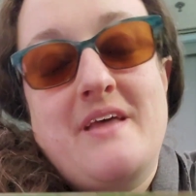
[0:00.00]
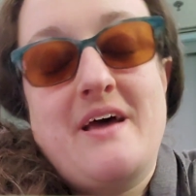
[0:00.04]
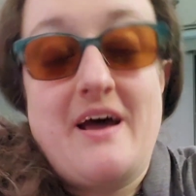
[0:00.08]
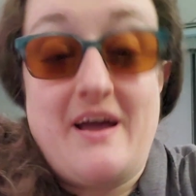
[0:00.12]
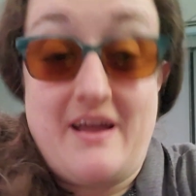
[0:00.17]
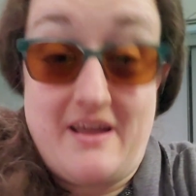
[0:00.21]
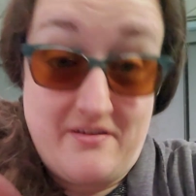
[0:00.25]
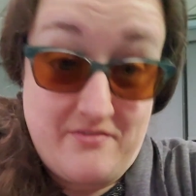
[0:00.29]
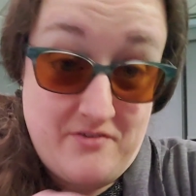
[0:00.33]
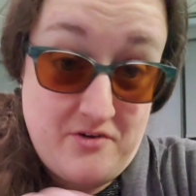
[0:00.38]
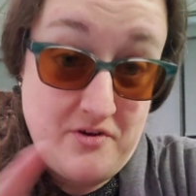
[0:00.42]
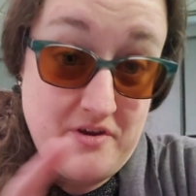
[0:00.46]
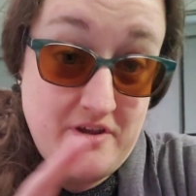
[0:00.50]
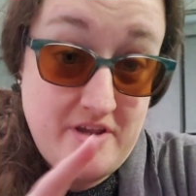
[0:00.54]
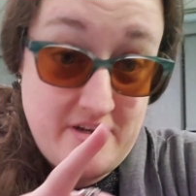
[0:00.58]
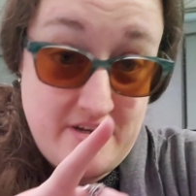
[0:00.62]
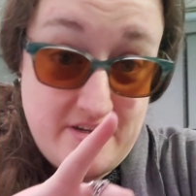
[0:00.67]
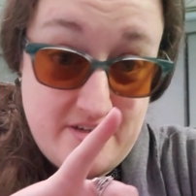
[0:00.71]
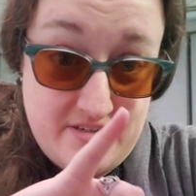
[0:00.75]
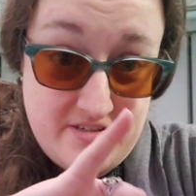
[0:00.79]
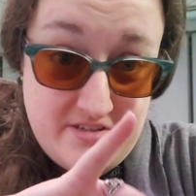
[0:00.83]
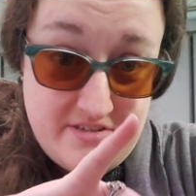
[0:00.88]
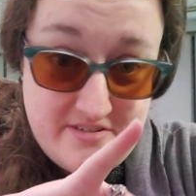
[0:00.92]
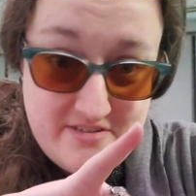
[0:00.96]
I have
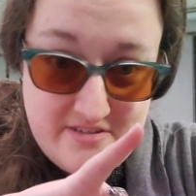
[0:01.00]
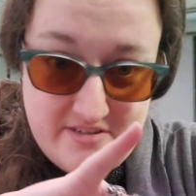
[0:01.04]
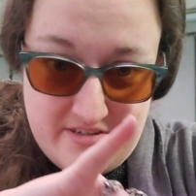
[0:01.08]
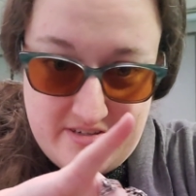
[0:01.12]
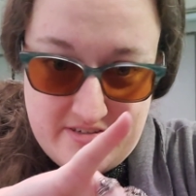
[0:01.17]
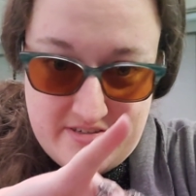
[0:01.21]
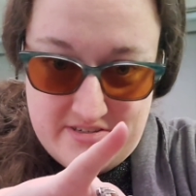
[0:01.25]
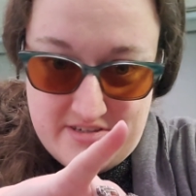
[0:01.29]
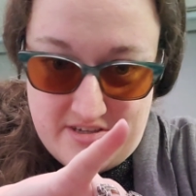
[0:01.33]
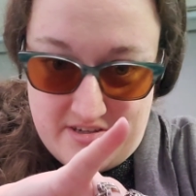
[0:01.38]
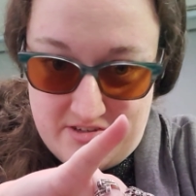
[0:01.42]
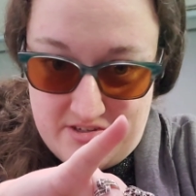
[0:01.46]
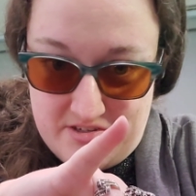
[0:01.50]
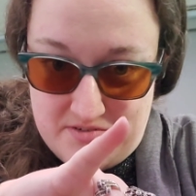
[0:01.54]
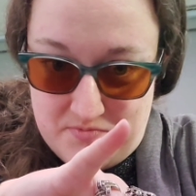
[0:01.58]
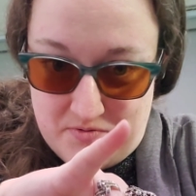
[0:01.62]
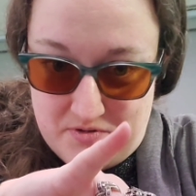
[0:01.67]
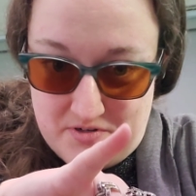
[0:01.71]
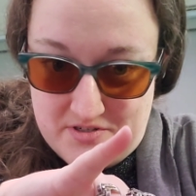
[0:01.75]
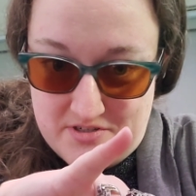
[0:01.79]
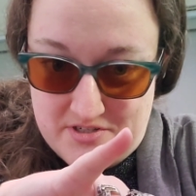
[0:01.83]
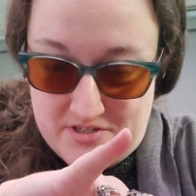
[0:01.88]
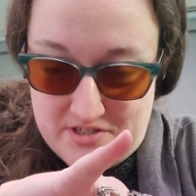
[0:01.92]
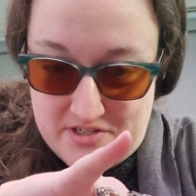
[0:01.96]
created an Excel
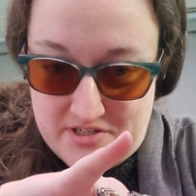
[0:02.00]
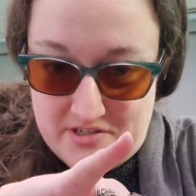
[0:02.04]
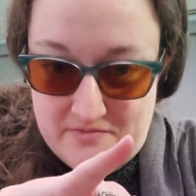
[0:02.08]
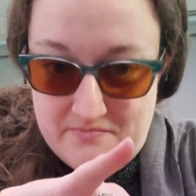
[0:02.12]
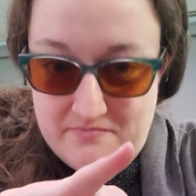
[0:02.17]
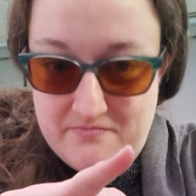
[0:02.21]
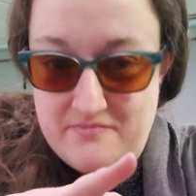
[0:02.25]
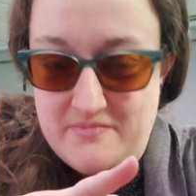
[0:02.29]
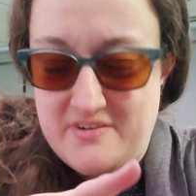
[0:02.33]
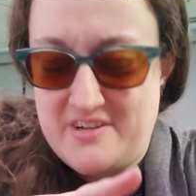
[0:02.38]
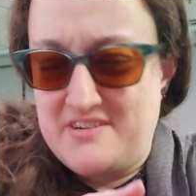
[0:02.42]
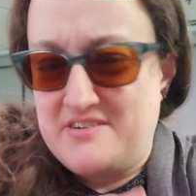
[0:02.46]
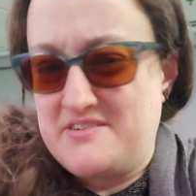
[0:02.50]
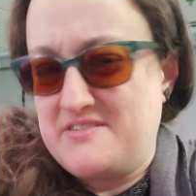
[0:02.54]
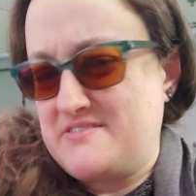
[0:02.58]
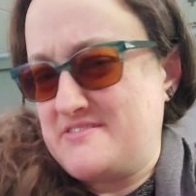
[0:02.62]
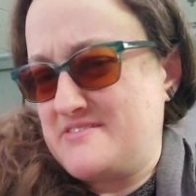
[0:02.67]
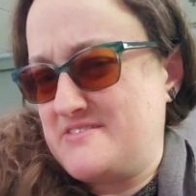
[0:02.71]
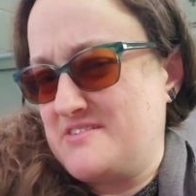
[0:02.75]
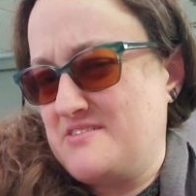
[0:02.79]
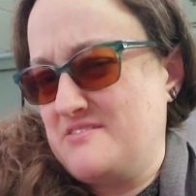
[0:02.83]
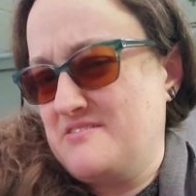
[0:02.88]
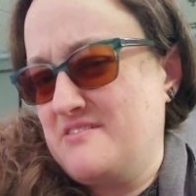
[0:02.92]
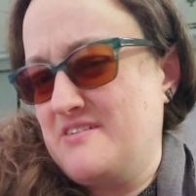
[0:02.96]
spreadsheet, not an
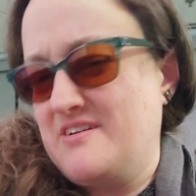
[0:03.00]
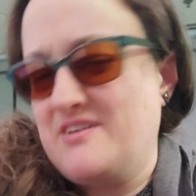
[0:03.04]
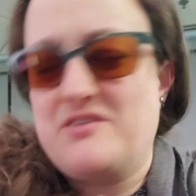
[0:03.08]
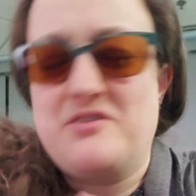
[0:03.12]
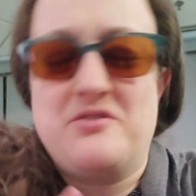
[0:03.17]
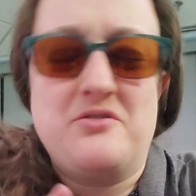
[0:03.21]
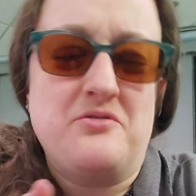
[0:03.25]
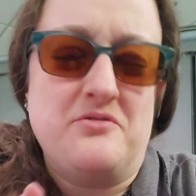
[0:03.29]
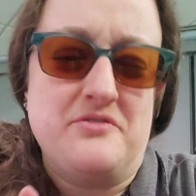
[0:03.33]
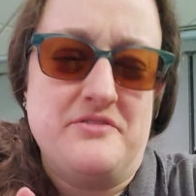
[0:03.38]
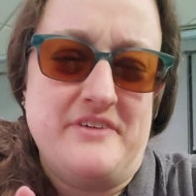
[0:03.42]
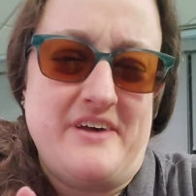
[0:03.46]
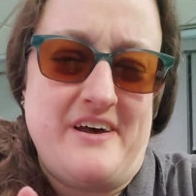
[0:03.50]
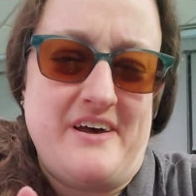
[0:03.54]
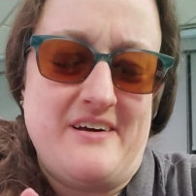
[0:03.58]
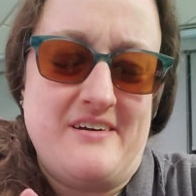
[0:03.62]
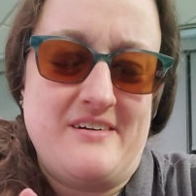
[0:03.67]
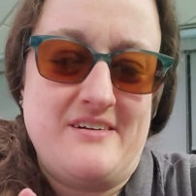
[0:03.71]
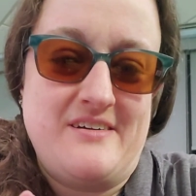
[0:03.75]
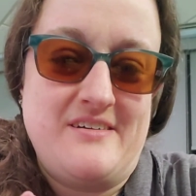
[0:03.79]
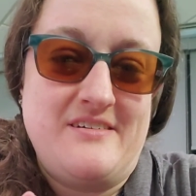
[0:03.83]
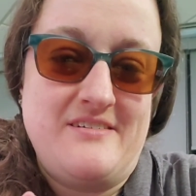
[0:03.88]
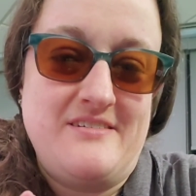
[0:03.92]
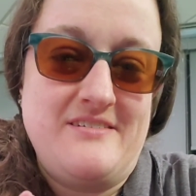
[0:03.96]
Excel, a Google
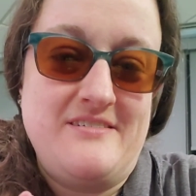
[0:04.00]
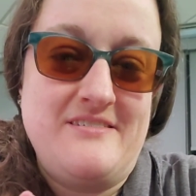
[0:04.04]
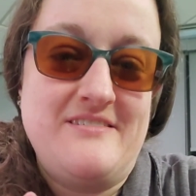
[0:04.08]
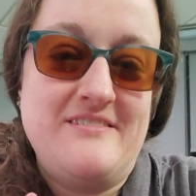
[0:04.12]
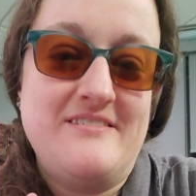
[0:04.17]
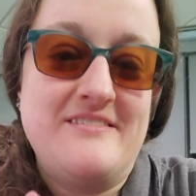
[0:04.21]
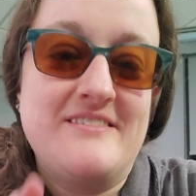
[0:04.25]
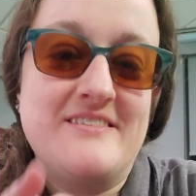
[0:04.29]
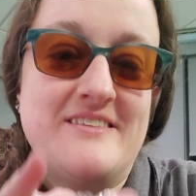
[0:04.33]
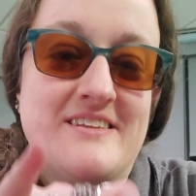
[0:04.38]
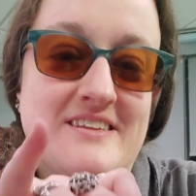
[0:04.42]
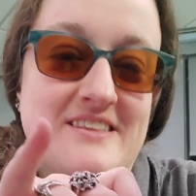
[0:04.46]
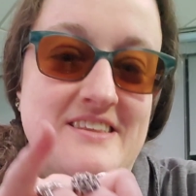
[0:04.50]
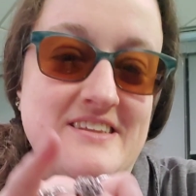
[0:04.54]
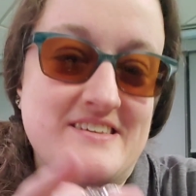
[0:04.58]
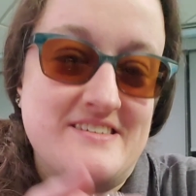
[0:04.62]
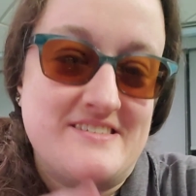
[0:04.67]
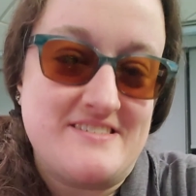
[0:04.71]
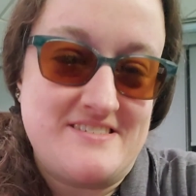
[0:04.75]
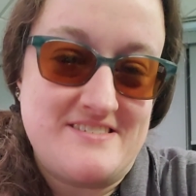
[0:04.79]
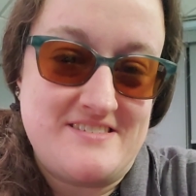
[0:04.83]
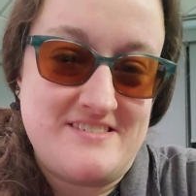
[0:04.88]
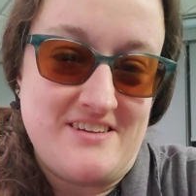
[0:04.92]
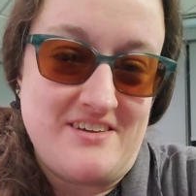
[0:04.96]
Doc, that
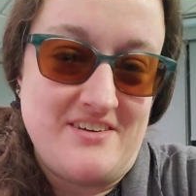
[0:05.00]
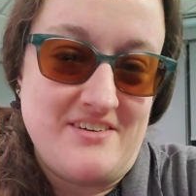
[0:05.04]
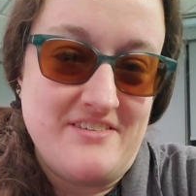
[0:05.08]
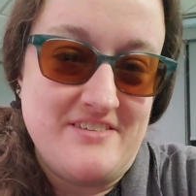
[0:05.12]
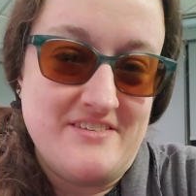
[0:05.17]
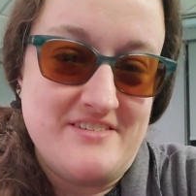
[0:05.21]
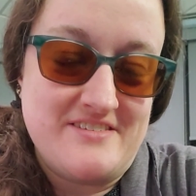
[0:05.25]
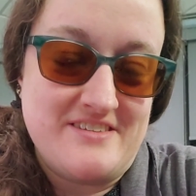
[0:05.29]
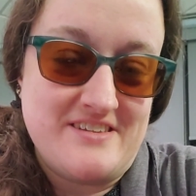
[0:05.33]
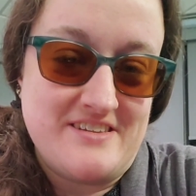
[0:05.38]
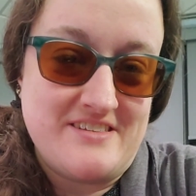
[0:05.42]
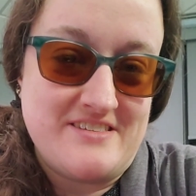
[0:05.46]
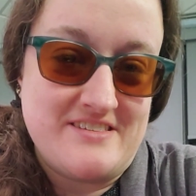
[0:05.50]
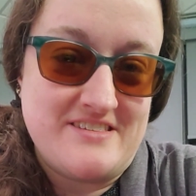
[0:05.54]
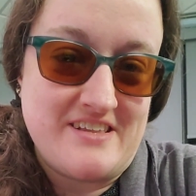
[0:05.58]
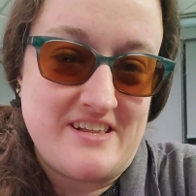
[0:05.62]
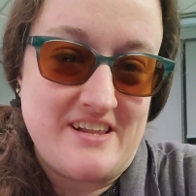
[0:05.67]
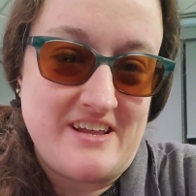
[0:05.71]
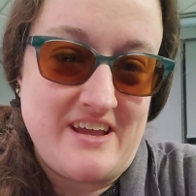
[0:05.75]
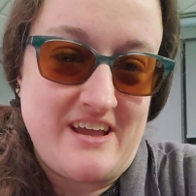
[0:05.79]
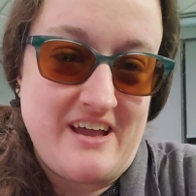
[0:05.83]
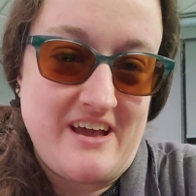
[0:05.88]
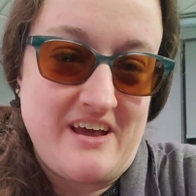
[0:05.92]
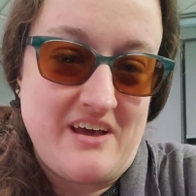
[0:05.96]
lists all the seeds that
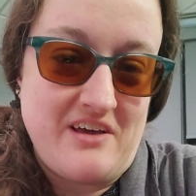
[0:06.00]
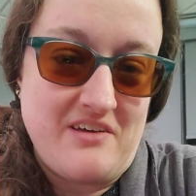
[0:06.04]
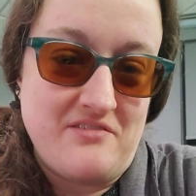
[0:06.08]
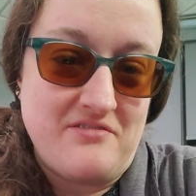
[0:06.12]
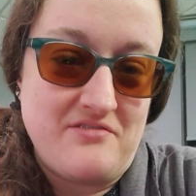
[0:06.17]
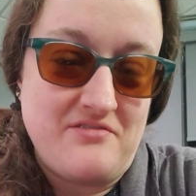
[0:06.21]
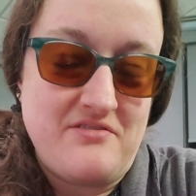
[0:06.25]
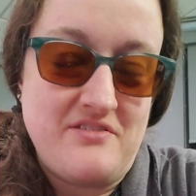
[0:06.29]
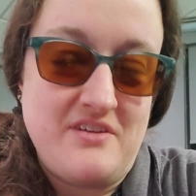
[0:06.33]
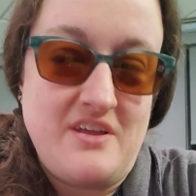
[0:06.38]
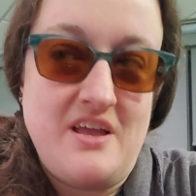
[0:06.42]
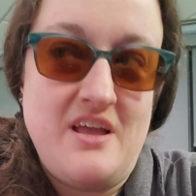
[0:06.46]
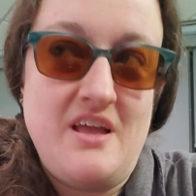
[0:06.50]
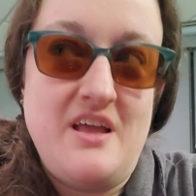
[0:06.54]
I have,